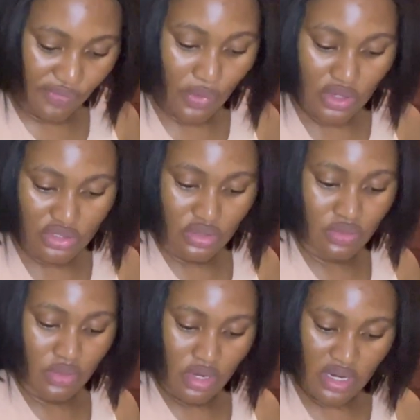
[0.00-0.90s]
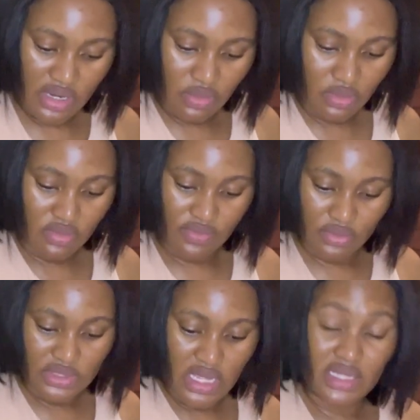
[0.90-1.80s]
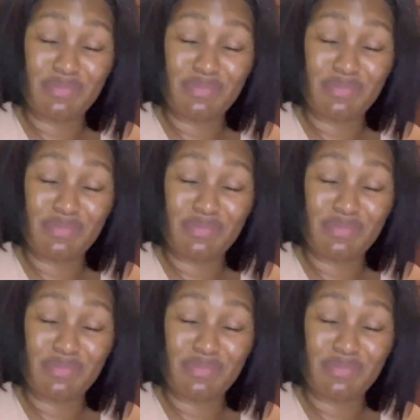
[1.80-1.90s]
focus on work and all of those things.